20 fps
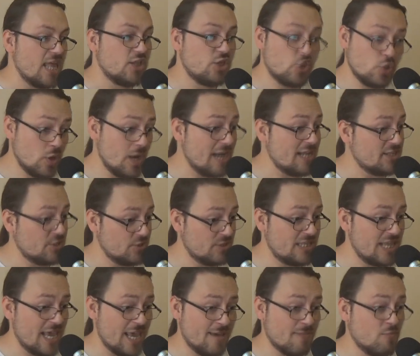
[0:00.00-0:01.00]
Do unto
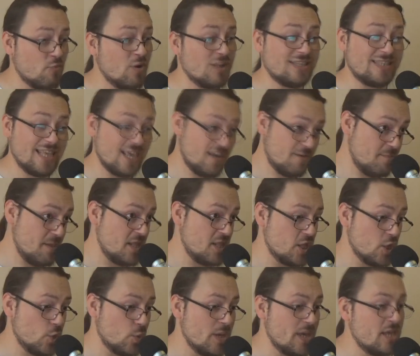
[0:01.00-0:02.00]
them what they've been
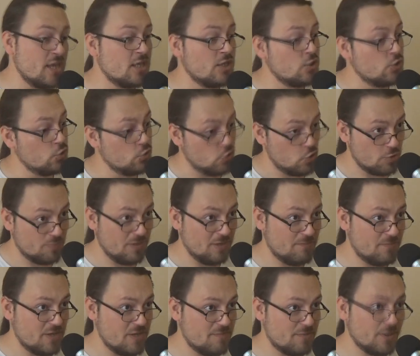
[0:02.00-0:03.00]
doing to normal
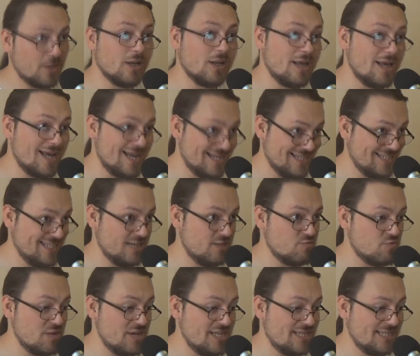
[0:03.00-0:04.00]
people until
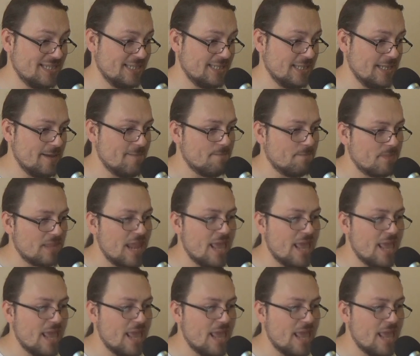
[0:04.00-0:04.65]
recently.